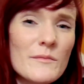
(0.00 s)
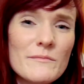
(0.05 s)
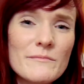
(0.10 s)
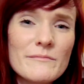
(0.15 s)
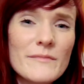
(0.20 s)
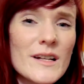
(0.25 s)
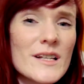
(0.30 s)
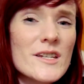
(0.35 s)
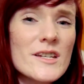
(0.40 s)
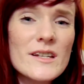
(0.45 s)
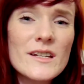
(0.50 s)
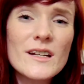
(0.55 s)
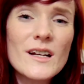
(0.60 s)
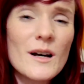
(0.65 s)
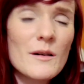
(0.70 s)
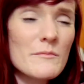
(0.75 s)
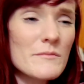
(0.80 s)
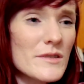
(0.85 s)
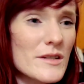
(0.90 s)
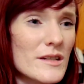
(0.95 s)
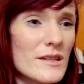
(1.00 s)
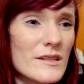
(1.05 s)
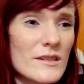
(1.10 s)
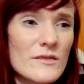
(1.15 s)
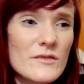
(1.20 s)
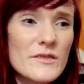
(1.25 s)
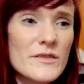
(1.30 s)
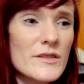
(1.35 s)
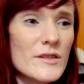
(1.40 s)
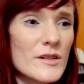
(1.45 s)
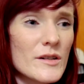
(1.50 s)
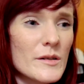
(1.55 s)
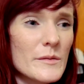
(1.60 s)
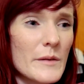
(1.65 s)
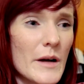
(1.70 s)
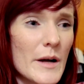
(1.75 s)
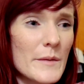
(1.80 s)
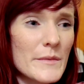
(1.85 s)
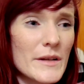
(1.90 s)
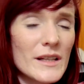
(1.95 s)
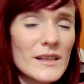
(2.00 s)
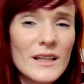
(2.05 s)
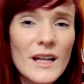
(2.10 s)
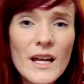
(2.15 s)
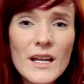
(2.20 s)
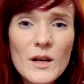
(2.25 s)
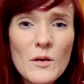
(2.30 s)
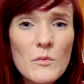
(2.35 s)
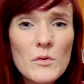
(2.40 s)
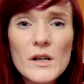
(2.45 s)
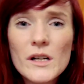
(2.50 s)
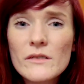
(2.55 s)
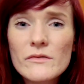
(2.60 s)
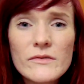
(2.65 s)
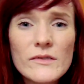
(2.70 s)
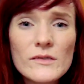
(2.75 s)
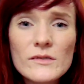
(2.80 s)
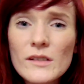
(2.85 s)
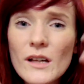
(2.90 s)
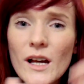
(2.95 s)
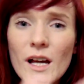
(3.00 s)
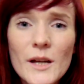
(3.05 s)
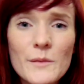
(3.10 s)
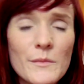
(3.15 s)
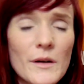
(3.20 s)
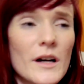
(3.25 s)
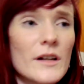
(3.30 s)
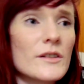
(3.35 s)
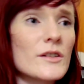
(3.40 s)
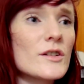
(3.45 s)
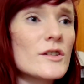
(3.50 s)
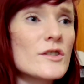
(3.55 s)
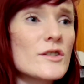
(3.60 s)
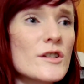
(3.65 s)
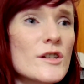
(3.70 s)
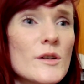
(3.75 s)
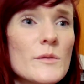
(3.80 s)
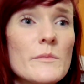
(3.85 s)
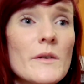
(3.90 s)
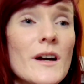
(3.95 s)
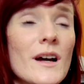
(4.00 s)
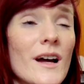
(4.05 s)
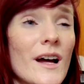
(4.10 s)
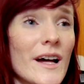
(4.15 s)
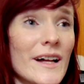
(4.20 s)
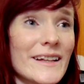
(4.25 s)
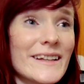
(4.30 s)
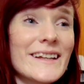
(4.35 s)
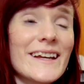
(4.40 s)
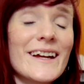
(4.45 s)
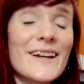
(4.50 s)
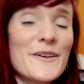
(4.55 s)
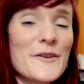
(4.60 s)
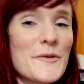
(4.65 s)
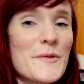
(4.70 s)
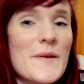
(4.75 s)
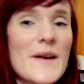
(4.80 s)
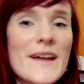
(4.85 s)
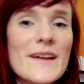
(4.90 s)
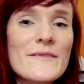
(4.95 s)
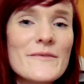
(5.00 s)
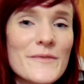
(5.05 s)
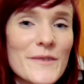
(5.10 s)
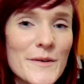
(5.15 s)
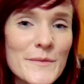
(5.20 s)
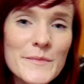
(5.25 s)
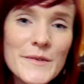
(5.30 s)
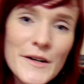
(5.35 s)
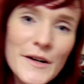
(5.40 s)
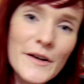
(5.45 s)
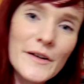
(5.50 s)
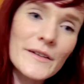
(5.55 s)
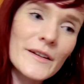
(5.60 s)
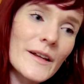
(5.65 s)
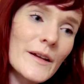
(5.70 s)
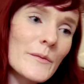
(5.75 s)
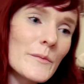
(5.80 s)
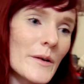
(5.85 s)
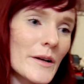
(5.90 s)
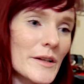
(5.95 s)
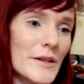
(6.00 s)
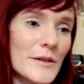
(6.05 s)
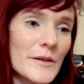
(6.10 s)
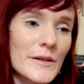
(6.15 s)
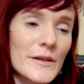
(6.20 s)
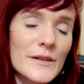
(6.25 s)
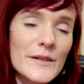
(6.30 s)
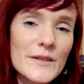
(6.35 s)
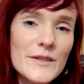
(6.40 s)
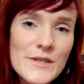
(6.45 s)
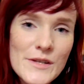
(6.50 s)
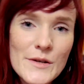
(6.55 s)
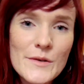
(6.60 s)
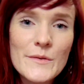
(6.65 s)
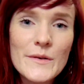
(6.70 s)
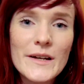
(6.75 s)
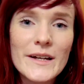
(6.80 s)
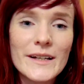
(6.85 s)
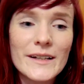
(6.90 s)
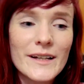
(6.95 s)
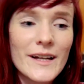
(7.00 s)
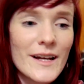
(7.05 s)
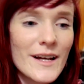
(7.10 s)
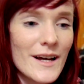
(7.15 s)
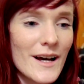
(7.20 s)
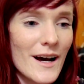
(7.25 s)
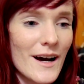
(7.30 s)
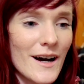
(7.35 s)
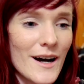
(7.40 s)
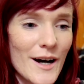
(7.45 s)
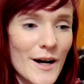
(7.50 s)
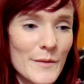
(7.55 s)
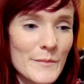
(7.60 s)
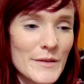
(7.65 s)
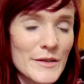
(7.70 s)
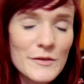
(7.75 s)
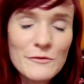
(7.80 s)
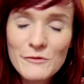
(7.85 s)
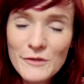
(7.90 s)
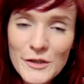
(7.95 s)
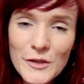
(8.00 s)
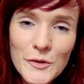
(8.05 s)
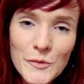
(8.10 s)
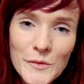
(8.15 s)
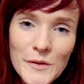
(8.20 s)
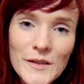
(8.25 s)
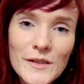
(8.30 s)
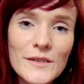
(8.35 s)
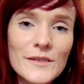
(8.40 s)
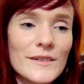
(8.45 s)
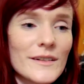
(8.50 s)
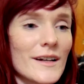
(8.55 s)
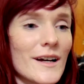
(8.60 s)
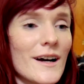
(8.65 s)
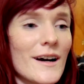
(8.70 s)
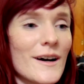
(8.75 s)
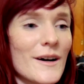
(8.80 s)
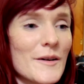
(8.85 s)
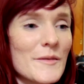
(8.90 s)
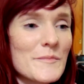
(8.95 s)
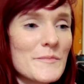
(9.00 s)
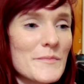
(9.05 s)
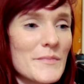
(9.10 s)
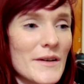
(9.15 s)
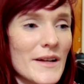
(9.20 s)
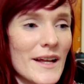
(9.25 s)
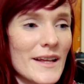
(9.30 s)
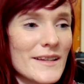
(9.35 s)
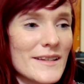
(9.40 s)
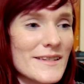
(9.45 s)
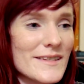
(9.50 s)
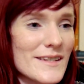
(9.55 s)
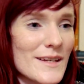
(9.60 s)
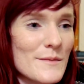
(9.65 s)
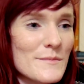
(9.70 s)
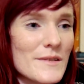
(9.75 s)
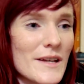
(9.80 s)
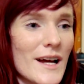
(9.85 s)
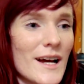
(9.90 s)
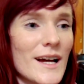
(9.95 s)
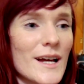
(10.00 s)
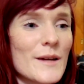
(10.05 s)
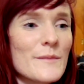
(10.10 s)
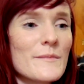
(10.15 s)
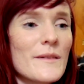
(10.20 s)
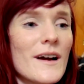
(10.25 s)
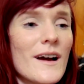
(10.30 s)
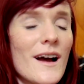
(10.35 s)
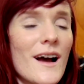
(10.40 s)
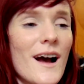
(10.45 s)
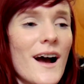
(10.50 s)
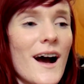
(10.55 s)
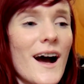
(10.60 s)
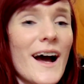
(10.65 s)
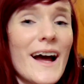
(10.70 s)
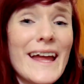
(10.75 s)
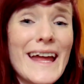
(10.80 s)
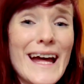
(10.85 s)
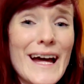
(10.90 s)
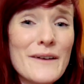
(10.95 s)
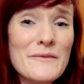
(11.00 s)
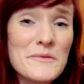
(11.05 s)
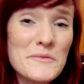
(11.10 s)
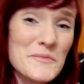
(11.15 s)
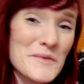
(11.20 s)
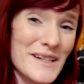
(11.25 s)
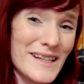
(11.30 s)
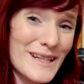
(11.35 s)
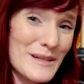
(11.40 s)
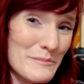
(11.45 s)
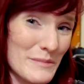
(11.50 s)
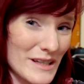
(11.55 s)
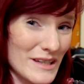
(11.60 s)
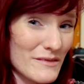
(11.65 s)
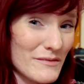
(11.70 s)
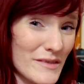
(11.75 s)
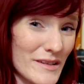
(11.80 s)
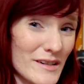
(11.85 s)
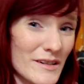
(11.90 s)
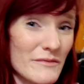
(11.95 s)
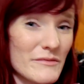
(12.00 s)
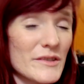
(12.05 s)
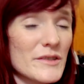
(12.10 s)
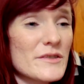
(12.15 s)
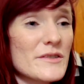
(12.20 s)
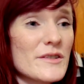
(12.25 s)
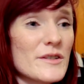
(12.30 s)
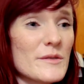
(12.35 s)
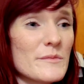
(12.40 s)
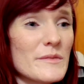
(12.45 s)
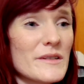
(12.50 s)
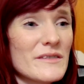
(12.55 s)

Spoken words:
Munchie, come to YouTube. I mean, like, work full-time on YouTube. Get away from currently what you're doing in the real world. But at the same time, I have a really big fear of YouTube.